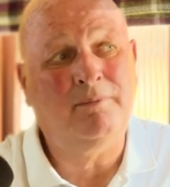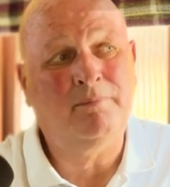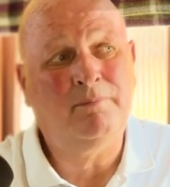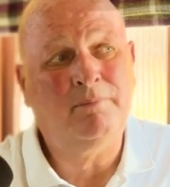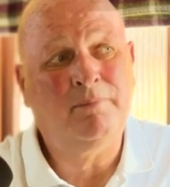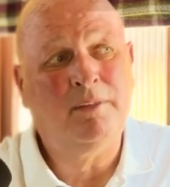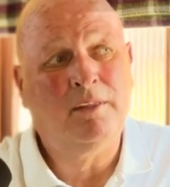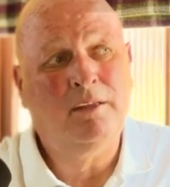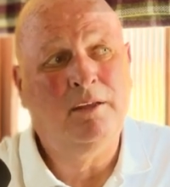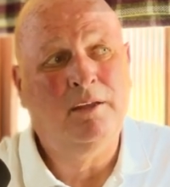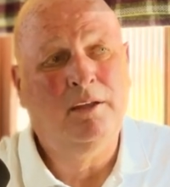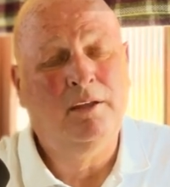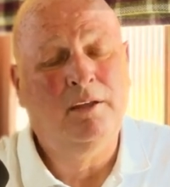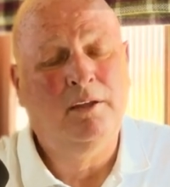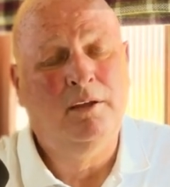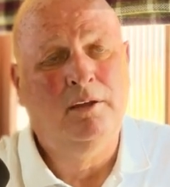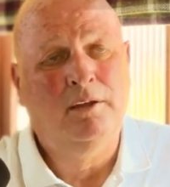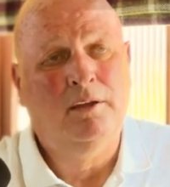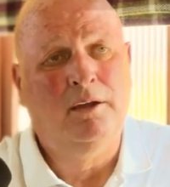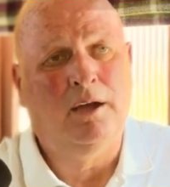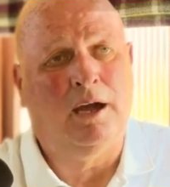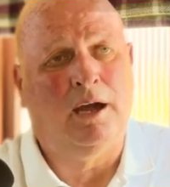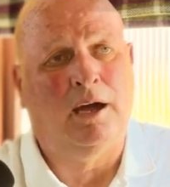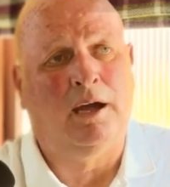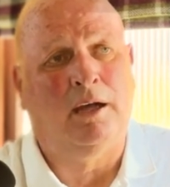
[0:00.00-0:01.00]
That's right. Yeah. They
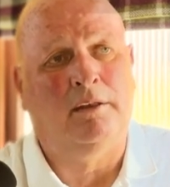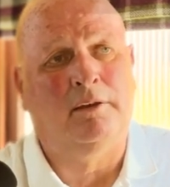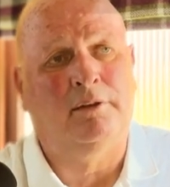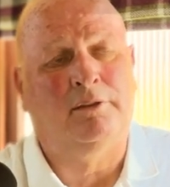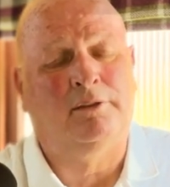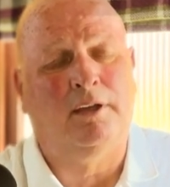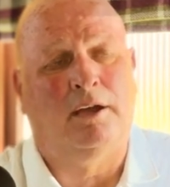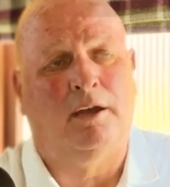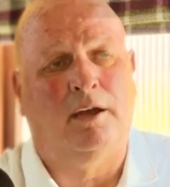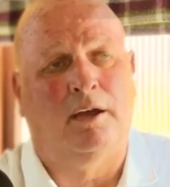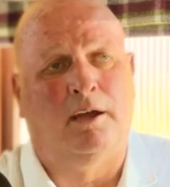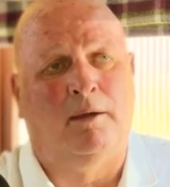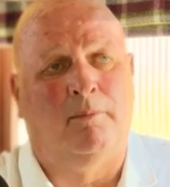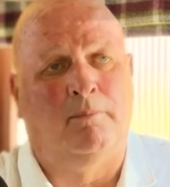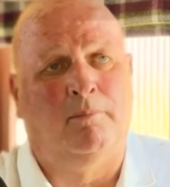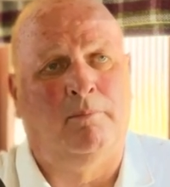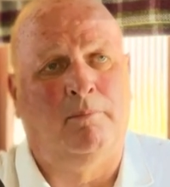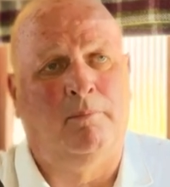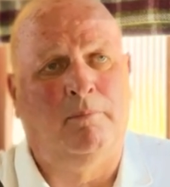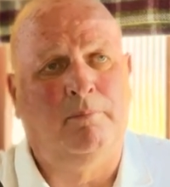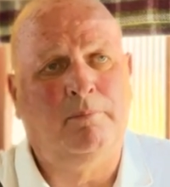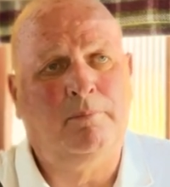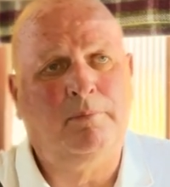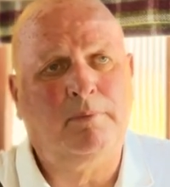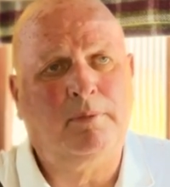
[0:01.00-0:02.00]
changed. And. It, yeah.
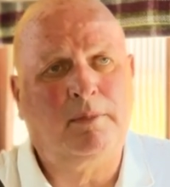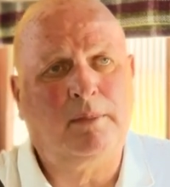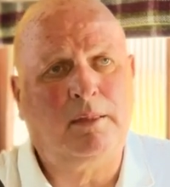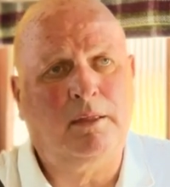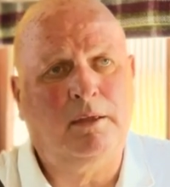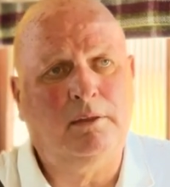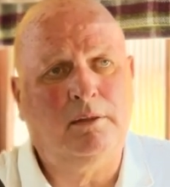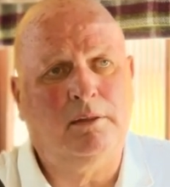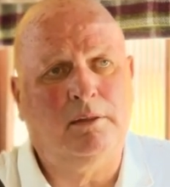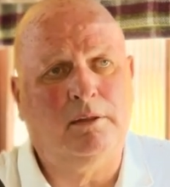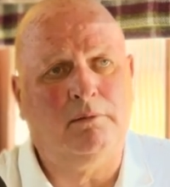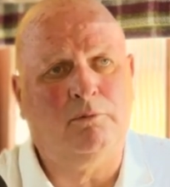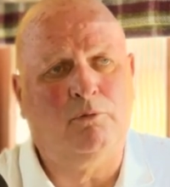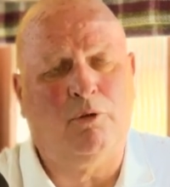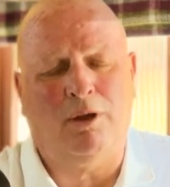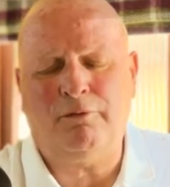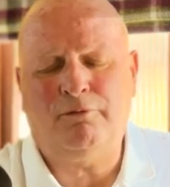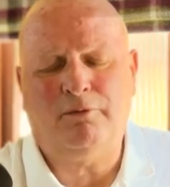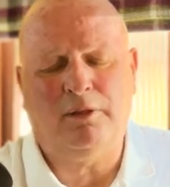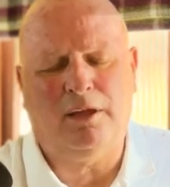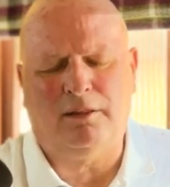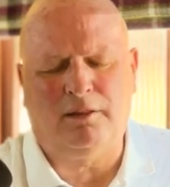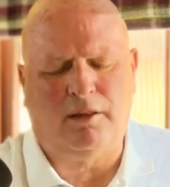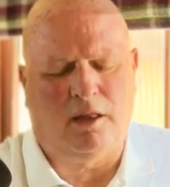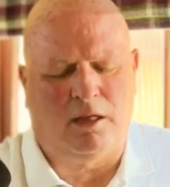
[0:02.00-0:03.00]
um, the,
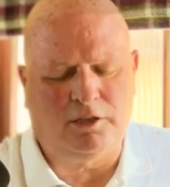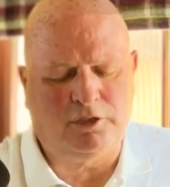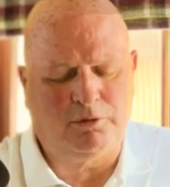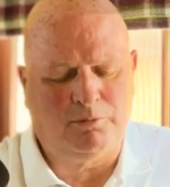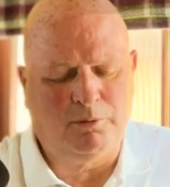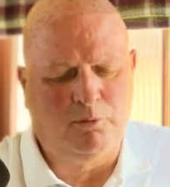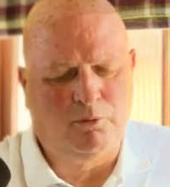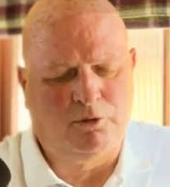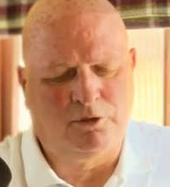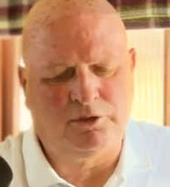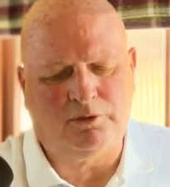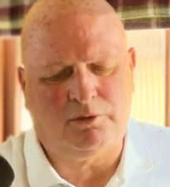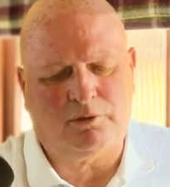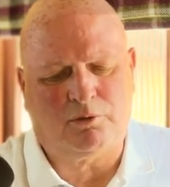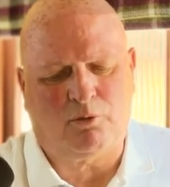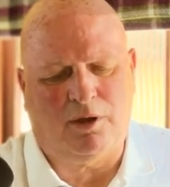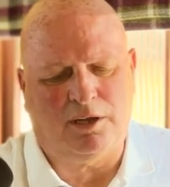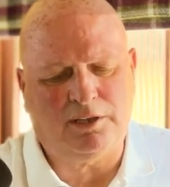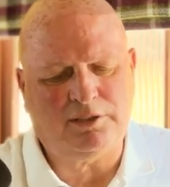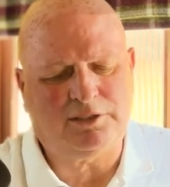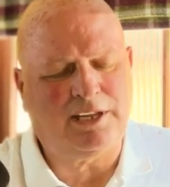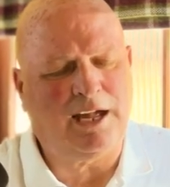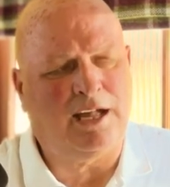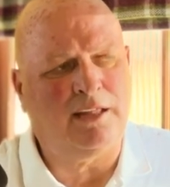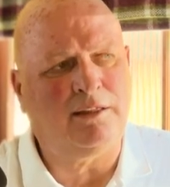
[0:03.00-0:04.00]
ref, uh, the linesman wasn't
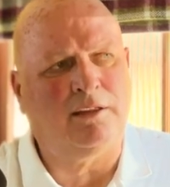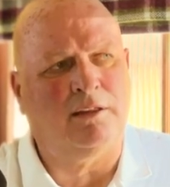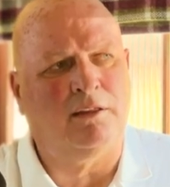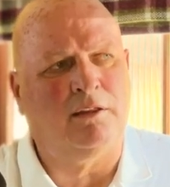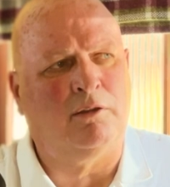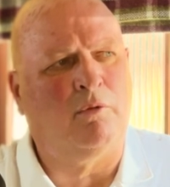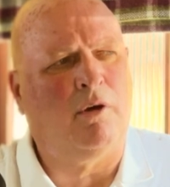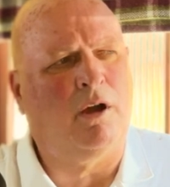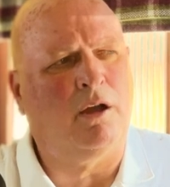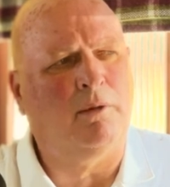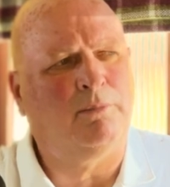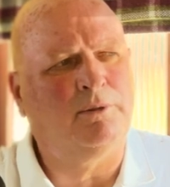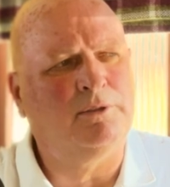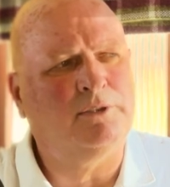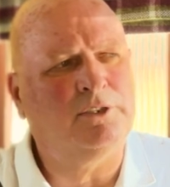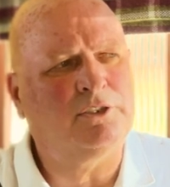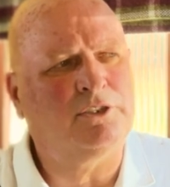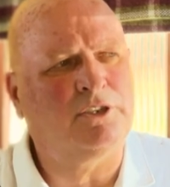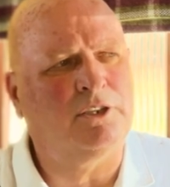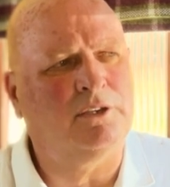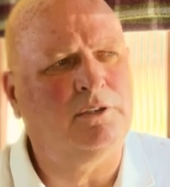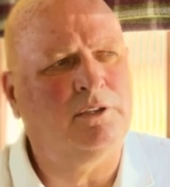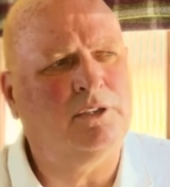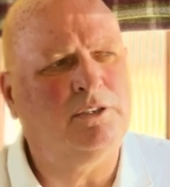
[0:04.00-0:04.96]
quite standing in the right position.